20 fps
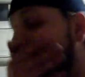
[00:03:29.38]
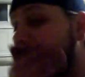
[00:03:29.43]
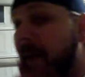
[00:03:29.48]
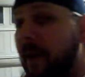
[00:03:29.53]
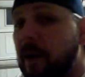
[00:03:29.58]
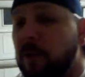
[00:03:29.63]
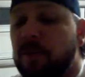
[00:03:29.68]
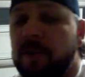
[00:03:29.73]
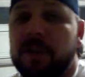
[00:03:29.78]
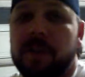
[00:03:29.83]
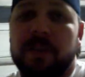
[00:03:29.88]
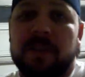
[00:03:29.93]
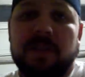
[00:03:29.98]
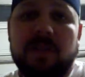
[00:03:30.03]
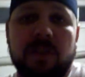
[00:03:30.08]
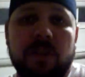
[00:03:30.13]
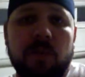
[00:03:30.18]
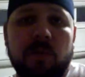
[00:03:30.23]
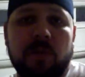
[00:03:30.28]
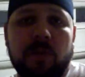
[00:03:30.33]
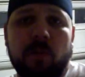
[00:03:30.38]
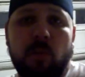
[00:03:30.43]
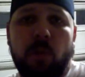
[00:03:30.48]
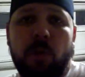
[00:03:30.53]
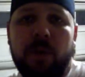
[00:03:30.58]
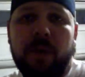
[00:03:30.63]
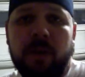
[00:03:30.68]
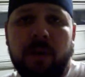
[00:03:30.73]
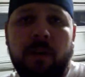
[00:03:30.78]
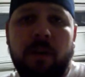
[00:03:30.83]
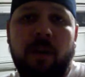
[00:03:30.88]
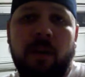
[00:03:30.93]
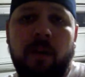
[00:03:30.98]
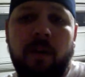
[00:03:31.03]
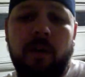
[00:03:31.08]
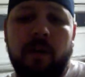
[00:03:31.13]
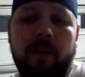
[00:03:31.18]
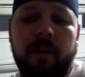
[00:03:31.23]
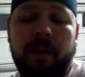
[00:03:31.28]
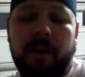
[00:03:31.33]
I will see you in the morning,
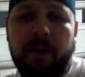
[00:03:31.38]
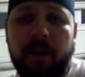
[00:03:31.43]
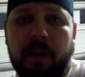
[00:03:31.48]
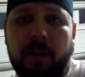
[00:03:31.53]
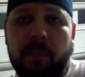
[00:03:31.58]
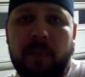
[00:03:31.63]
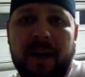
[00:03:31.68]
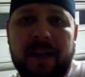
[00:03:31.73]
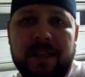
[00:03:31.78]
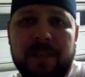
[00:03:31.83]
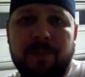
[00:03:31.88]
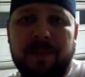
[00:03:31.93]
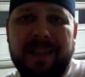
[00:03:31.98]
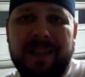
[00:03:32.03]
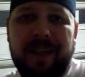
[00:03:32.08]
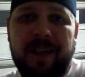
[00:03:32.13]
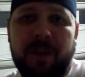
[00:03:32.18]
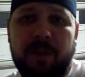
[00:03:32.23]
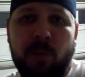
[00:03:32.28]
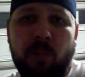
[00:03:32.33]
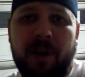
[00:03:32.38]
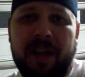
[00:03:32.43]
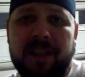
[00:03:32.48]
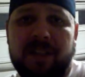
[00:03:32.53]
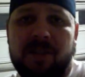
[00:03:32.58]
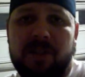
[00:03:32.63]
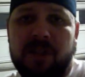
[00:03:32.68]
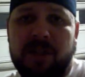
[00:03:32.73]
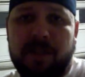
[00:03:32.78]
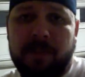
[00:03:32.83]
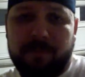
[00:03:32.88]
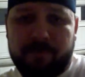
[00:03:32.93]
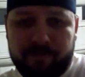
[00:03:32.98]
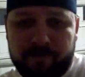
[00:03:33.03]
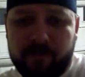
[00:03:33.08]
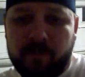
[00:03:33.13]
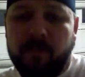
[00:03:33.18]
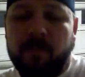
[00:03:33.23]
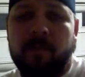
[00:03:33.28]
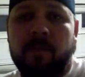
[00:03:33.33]
uh, possibly on the way to the gym.
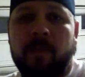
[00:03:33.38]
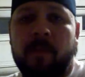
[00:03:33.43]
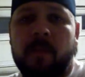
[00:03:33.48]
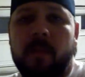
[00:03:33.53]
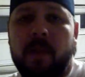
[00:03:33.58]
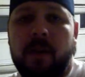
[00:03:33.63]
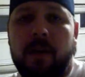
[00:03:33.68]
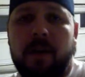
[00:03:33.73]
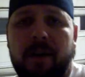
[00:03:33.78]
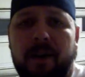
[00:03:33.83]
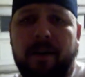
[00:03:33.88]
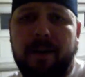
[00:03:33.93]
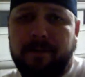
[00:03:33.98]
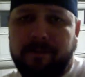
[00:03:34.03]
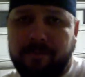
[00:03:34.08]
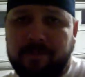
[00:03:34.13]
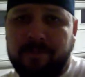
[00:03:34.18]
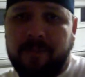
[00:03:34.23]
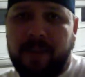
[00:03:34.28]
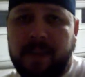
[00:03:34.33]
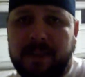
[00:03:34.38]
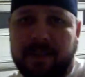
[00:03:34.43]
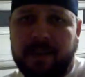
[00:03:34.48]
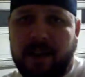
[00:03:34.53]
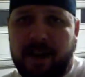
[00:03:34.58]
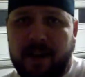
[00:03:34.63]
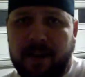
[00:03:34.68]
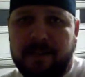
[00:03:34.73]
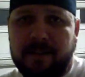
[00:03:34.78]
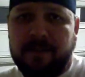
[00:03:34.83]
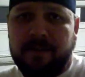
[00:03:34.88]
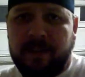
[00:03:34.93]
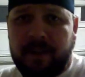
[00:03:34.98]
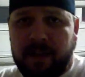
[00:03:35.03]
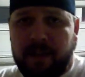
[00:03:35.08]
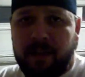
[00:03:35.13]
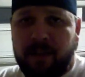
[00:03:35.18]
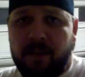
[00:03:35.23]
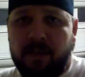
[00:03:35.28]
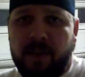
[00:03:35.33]
Alright, thanks guys.
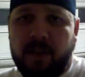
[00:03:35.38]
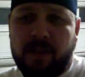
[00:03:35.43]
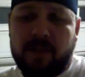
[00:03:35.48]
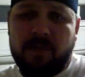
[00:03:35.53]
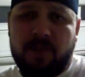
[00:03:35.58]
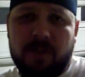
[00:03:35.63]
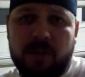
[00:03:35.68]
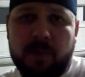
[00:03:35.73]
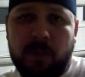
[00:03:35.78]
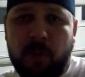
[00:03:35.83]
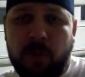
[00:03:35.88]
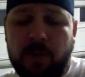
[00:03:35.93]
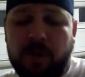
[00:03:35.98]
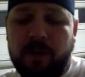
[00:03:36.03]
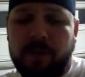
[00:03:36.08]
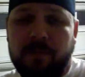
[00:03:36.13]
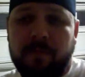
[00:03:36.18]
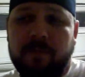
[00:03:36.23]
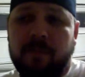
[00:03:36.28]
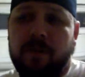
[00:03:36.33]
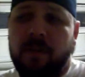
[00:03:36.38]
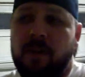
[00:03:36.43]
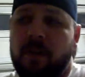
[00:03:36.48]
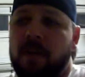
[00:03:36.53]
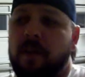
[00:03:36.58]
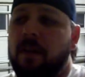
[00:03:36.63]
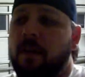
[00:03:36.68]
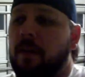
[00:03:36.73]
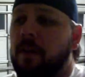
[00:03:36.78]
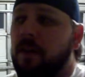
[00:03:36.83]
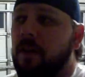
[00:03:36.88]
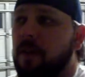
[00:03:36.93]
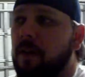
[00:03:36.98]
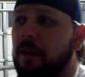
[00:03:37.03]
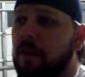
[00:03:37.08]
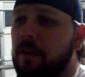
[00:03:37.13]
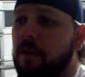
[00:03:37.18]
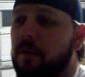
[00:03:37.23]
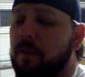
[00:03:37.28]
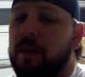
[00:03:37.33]
Thanks for your support.
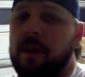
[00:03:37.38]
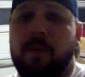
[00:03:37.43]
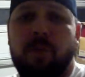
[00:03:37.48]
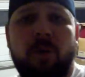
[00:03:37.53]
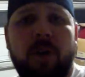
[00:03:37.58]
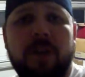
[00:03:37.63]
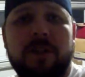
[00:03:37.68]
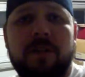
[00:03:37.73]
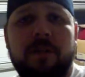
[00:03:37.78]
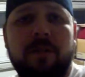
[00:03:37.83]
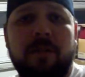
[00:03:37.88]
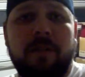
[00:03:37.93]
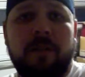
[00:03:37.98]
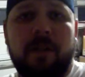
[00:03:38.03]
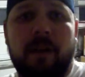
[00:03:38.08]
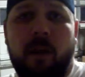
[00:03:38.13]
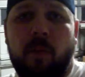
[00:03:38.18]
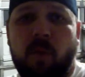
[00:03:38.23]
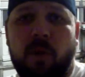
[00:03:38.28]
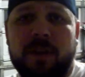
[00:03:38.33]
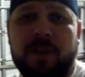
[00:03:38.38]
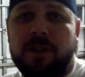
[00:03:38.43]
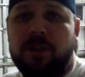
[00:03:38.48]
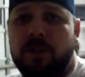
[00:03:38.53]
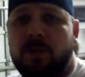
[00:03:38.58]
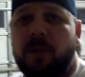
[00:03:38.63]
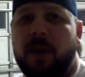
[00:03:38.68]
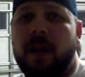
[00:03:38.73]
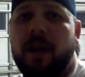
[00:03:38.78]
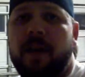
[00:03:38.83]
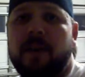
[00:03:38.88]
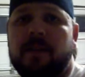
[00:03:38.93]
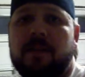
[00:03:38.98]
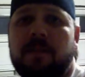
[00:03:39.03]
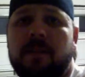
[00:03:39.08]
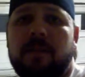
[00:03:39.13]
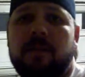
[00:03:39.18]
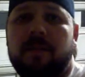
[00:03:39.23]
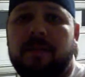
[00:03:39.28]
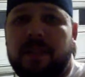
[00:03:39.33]
Uh, keep watching. I'm watching you
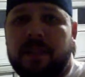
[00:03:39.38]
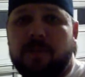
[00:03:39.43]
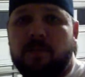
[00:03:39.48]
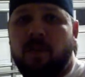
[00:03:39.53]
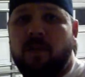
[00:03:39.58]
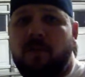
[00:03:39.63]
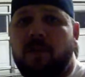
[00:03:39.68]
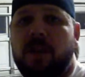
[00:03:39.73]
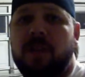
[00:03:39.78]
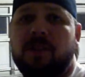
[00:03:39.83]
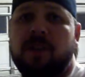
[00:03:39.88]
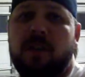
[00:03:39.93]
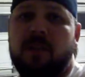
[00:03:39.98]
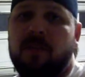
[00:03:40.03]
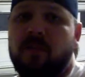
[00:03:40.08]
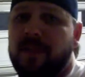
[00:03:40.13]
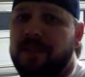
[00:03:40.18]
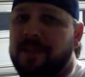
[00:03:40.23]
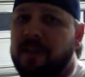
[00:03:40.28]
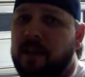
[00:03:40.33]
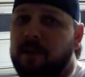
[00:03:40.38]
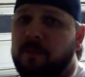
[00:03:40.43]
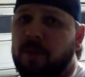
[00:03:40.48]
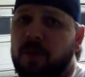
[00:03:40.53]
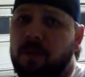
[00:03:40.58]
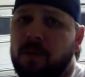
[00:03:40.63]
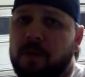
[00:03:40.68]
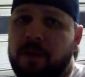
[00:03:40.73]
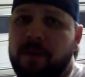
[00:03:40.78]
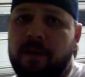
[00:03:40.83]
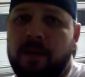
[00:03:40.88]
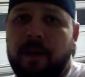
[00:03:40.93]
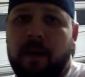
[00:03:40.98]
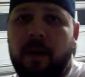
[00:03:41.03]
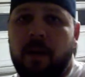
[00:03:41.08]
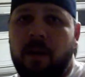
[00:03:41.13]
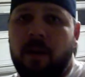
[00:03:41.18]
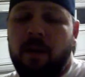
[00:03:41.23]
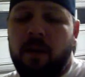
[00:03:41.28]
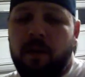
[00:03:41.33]
guys. Let's motivate each other. Let's keep going.
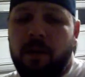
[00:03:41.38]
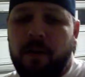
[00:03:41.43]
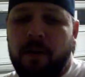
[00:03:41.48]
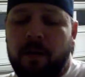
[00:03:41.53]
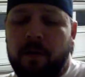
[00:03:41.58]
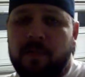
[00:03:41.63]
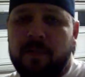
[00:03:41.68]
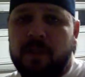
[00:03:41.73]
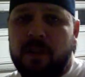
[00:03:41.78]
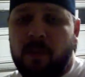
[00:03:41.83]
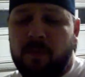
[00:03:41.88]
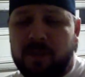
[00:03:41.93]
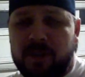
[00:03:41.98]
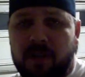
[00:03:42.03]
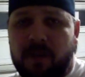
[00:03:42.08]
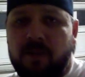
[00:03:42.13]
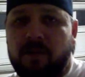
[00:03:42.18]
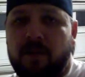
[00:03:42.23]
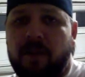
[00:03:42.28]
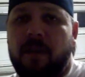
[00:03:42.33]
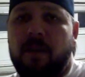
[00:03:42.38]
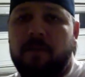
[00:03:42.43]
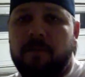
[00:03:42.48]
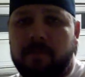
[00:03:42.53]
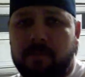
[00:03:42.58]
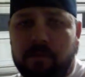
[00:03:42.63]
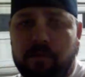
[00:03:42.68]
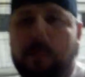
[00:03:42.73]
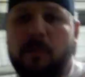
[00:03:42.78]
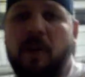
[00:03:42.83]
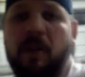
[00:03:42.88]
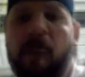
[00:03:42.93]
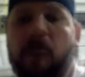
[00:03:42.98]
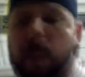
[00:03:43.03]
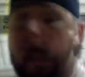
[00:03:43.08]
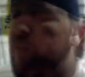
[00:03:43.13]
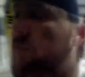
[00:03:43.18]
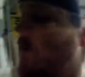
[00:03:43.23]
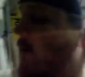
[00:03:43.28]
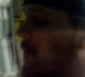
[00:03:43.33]
Um, let's help each other out. Oh, by All the right.
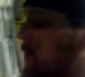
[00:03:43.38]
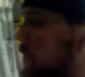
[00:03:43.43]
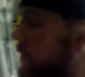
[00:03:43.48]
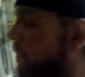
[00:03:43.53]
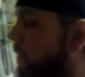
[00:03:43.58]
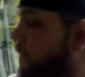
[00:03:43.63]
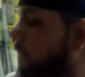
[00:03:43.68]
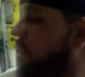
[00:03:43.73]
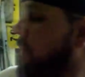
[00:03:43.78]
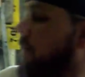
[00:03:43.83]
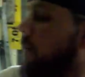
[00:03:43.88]
way. See you later.